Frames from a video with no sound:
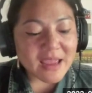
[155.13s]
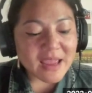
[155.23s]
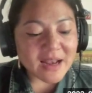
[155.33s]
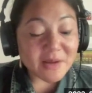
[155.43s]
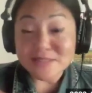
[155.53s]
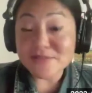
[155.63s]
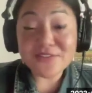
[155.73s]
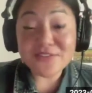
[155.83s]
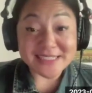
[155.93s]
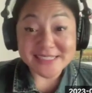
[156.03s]
And I was
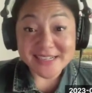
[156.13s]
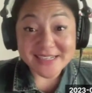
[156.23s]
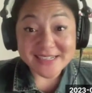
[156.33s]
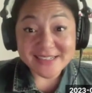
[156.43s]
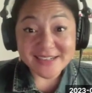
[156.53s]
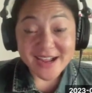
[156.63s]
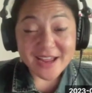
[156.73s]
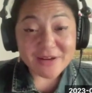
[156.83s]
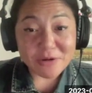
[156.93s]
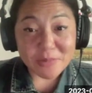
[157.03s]
fascinated.
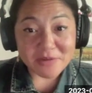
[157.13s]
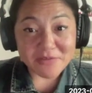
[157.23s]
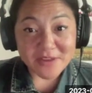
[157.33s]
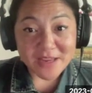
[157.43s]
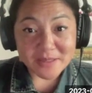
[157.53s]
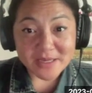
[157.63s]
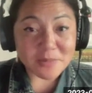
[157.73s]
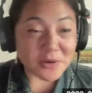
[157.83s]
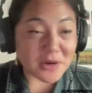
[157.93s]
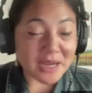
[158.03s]
I grew up in a family,
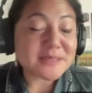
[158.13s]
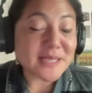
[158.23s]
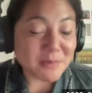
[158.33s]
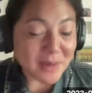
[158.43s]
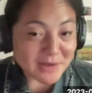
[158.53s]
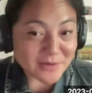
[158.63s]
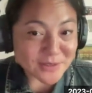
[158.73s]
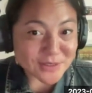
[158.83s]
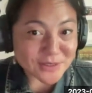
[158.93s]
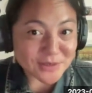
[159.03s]
perhaps like many of
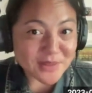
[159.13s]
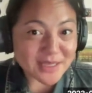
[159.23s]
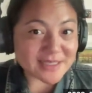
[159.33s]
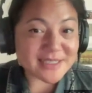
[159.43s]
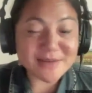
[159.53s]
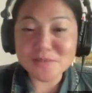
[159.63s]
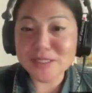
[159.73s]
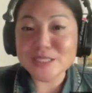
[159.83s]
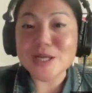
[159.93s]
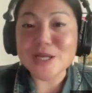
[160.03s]
us do, that didn't
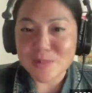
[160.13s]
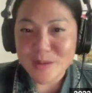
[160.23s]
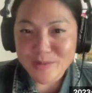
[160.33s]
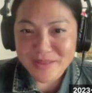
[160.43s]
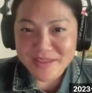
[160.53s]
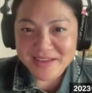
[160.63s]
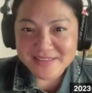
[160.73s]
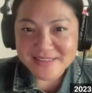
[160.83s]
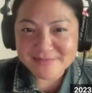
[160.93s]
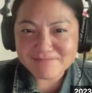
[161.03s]
really talk about
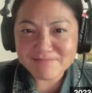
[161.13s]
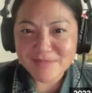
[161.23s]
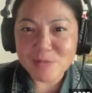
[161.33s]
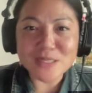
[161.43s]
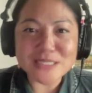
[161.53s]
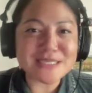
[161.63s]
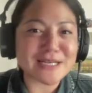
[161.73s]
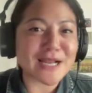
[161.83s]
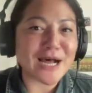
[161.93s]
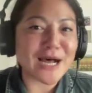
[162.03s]
things. It
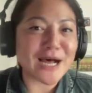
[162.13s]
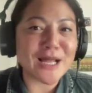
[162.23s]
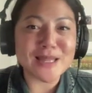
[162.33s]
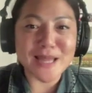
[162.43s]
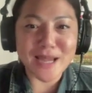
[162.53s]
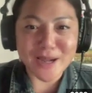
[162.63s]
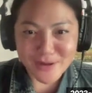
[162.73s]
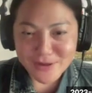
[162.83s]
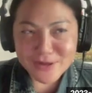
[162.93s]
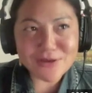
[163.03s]
wasn't
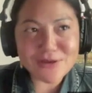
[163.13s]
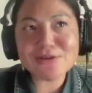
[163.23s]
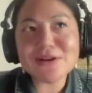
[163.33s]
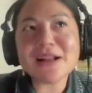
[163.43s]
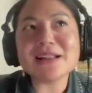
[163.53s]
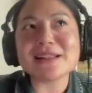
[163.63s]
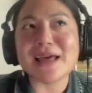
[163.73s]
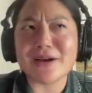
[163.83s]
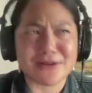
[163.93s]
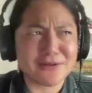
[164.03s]
allowed. You're not
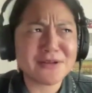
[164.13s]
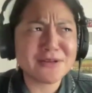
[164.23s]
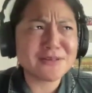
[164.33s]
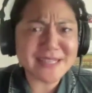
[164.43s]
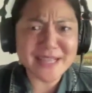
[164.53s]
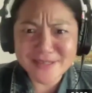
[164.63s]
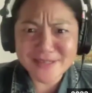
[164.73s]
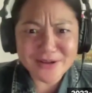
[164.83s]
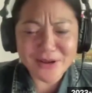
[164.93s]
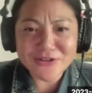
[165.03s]
allowed. Who's allowed to
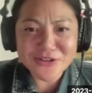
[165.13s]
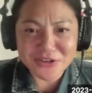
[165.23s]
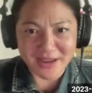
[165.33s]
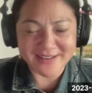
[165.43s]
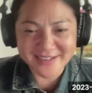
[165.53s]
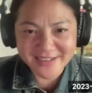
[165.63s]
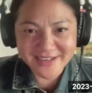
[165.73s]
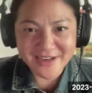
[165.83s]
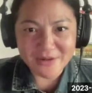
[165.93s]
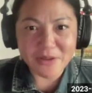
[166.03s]
negotiate
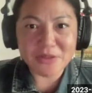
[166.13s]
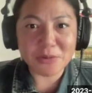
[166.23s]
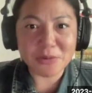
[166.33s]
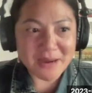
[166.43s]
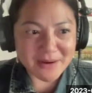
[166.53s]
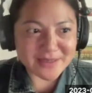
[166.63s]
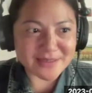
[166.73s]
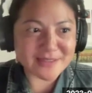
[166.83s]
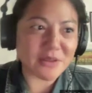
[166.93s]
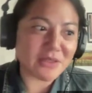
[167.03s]
with your
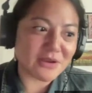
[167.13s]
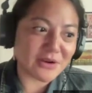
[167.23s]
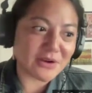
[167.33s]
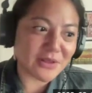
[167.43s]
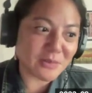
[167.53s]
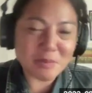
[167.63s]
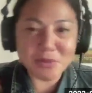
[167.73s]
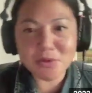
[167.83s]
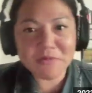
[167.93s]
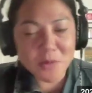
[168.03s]
parents, with the people
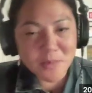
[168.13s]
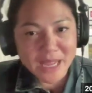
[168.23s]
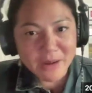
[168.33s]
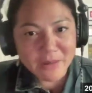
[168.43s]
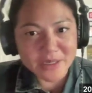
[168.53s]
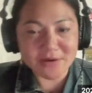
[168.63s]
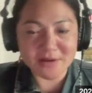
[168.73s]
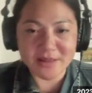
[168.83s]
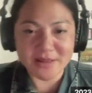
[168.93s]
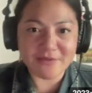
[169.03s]
who have more power in your
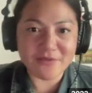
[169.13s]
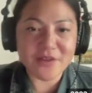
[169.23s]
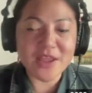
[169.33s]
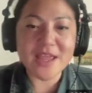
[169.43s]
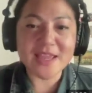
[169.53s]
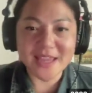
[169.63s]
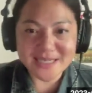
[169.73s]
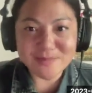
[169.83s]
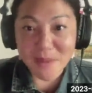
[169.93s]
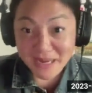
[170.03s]
life?
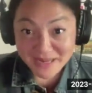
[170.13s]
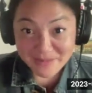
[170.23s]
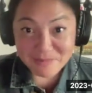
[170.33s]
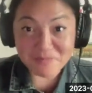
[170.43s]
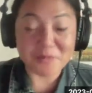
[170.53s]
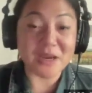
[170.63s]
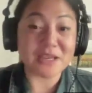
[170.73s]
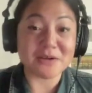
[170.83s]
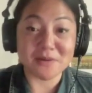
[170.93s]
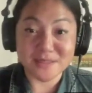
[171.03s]
Yes, ma'am, right?
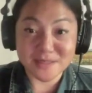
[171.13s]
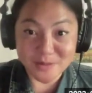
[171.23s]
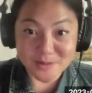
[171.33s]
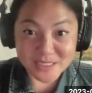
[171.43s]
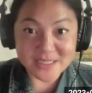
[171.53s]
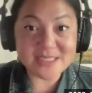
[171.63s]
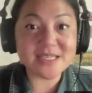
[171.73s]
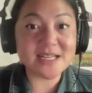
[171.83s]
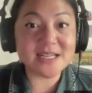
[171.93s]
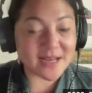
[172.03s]
You are supposed to
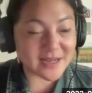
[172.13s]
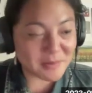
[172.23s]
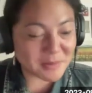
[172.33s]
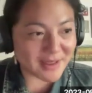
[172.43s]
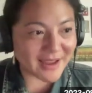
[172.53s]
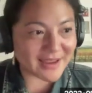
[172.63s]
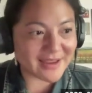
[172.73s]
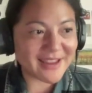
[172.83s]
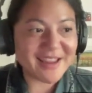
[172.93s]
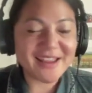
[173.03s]
listen and comply.
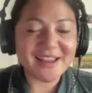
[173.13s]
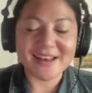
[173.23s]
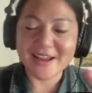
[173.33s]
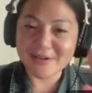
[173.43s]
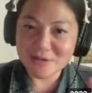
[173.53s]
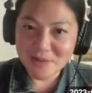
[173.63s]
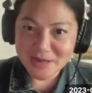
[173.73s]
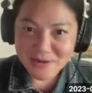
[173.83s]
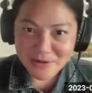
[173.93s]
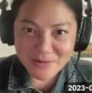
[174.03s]
Now you might
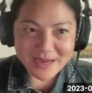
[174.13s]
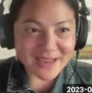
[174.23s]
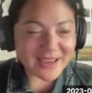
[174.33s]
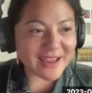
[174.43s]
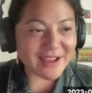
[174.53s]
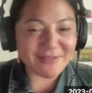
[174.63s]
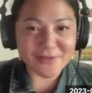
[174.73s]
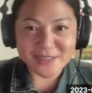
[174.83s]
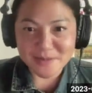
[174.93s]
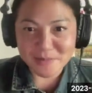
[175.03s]
know why I have
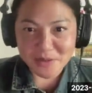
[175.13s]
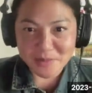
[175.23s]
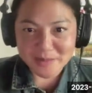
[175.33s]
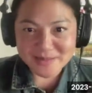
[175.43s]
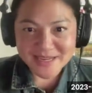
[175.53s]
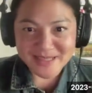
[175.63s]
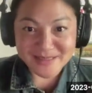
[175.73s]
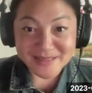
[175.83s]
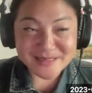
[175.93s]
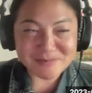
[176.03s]
written a book about
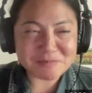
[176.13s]
silence.